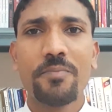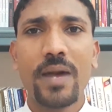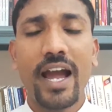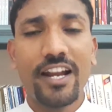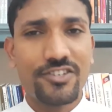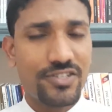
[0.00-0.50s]

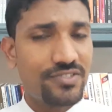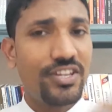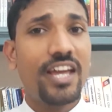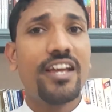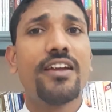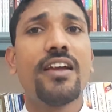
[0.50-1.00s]
And
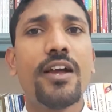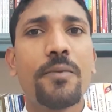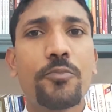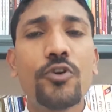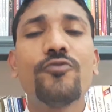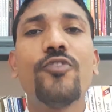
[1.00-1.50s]
they
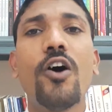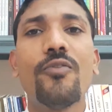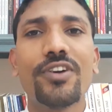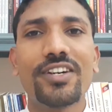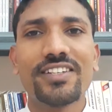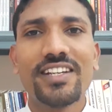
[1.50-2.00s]
put
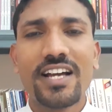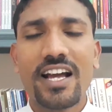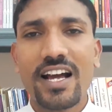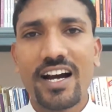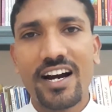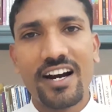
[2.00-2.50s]
forward
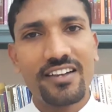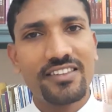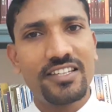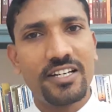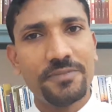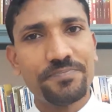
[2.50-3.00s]

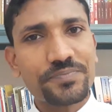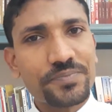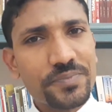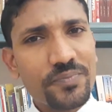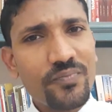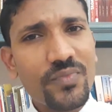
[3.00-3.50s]
the
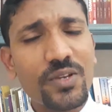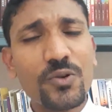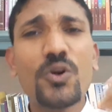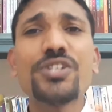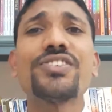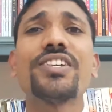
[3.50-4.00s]

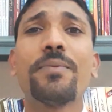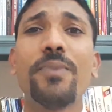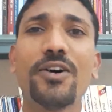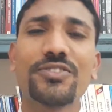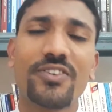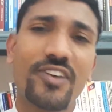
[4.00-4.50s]
question
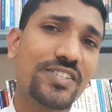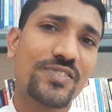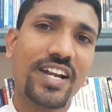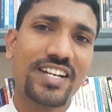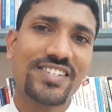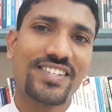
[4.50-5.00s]
about the
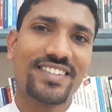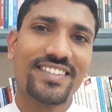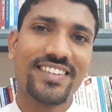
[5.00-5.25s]
resurrection.